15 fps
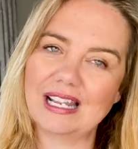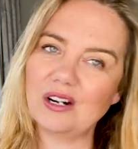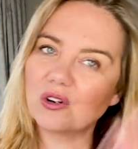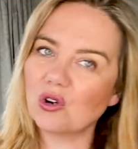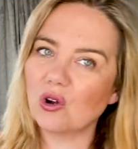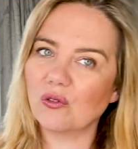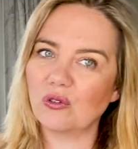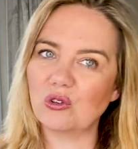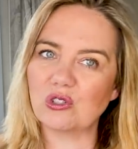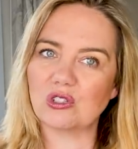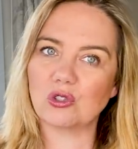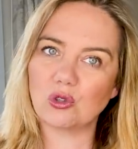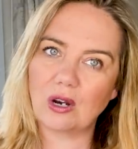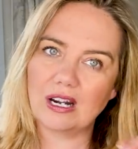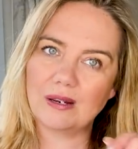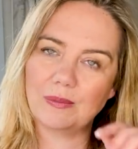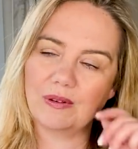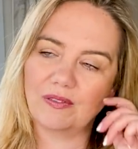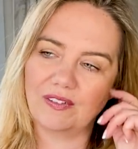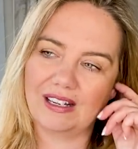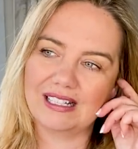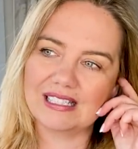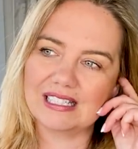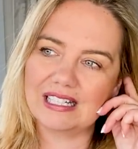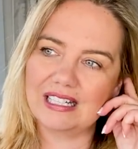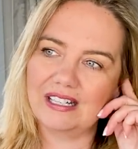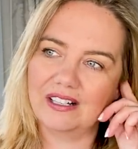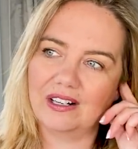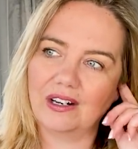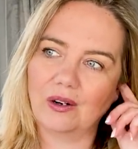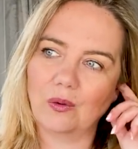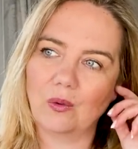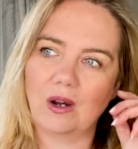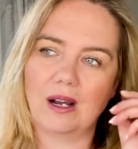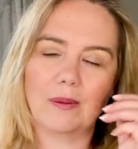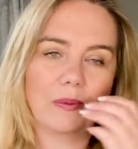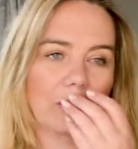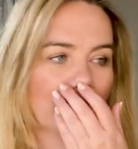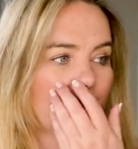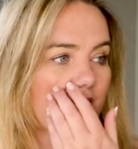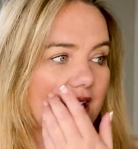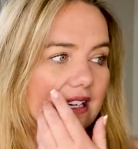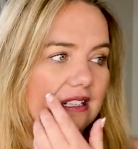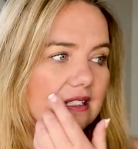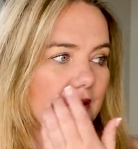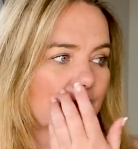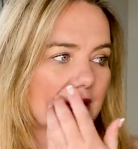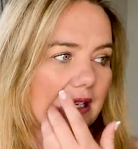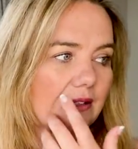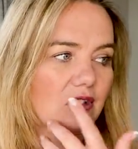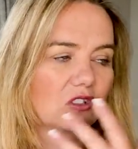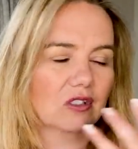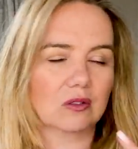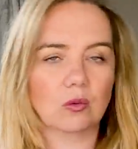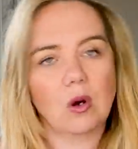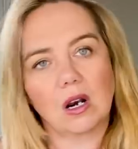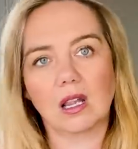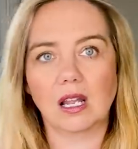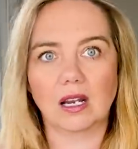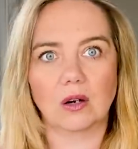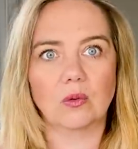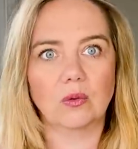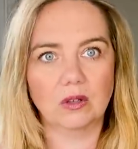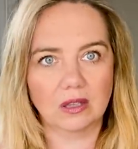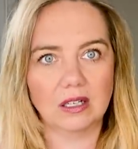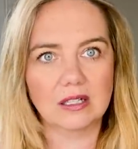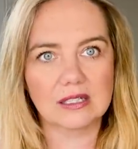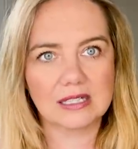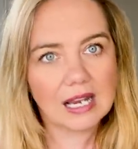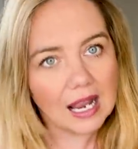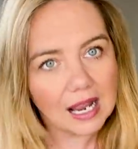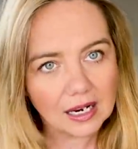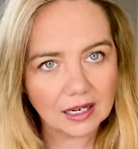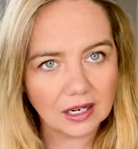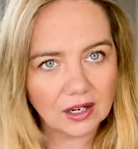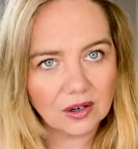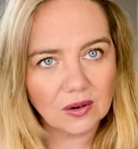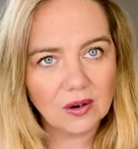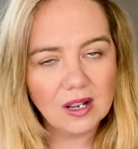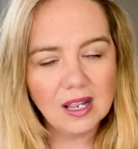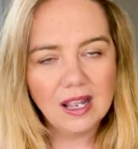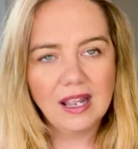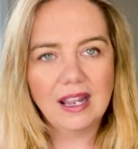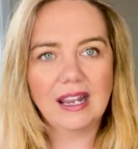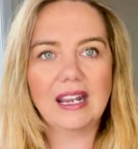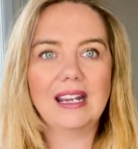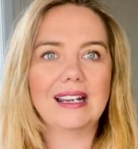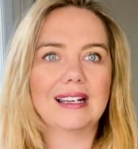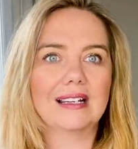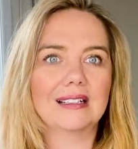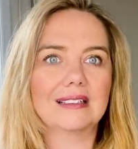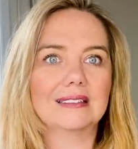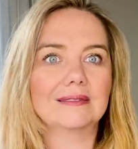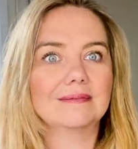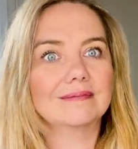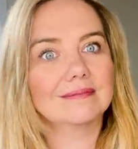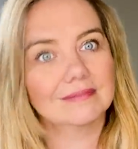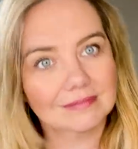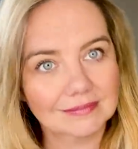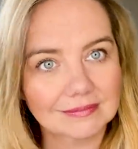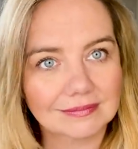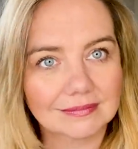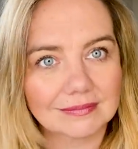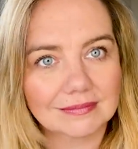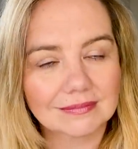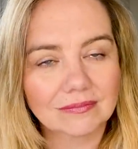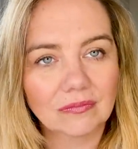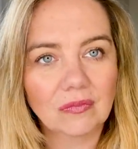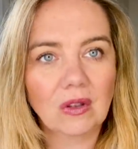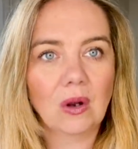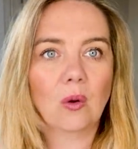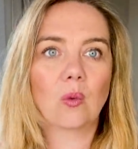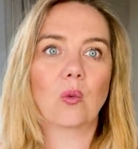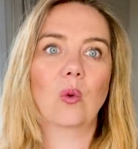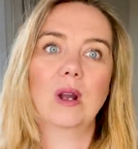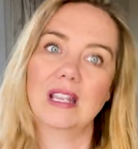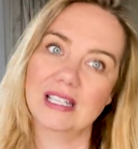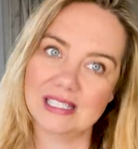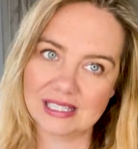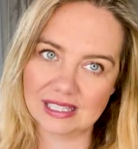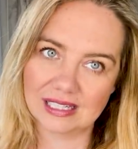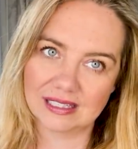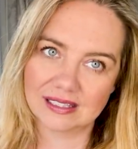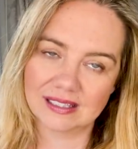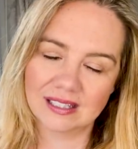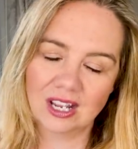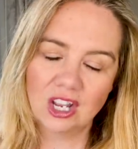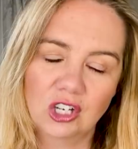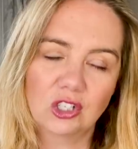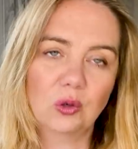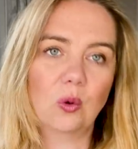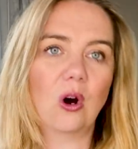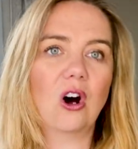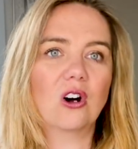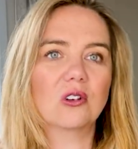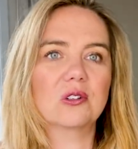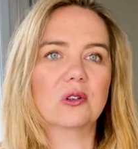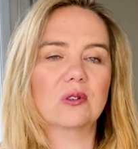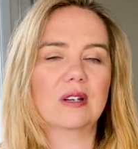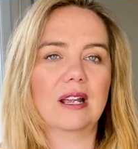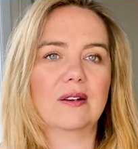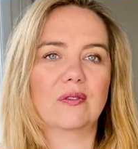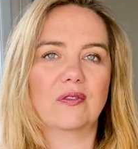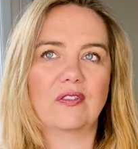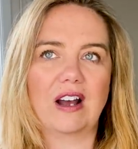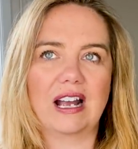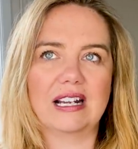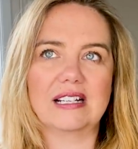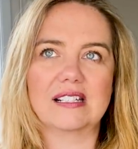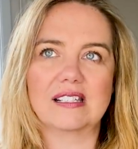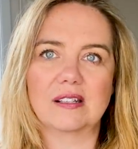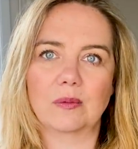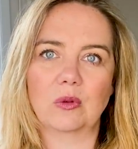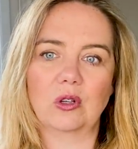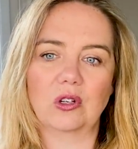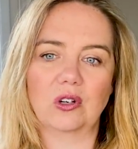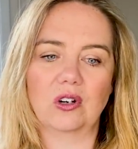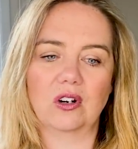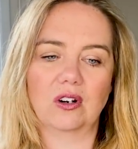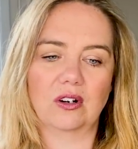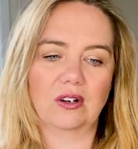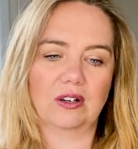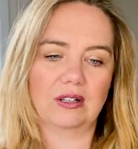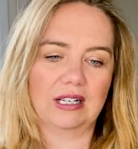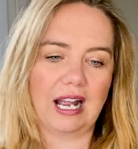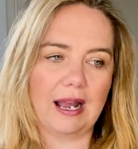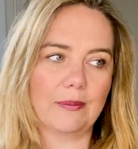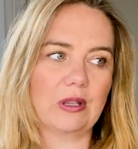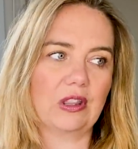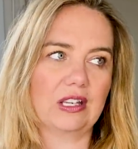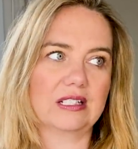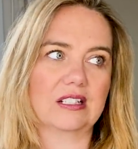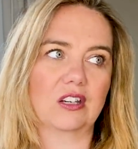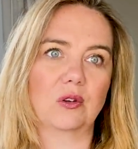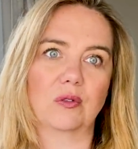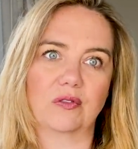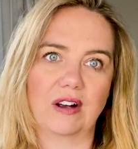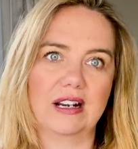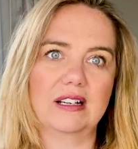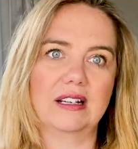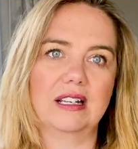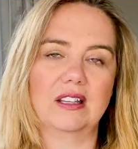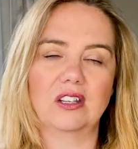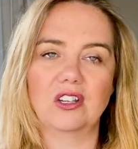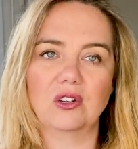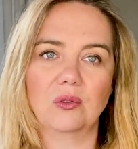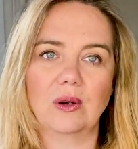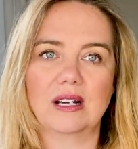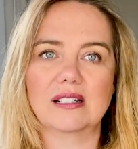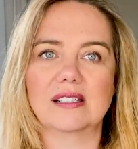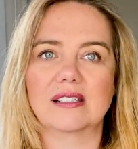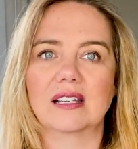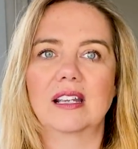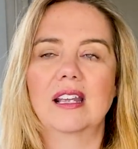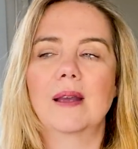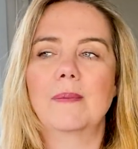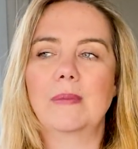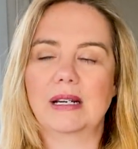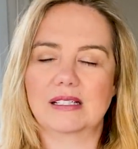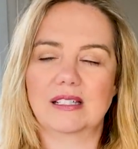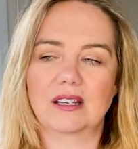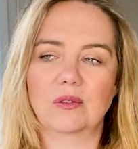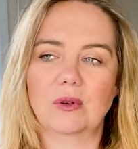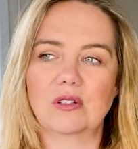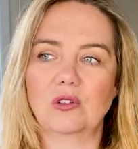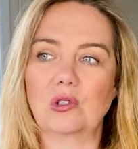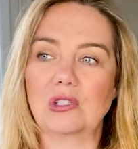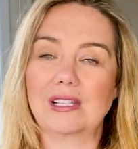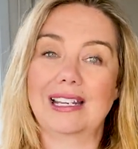I don't know if they're just trying to be fancy here or what, but man, sometimes you just want like a really good taco and what is this? You will also not find similar common things that you'll find in the US Mexican restaurants,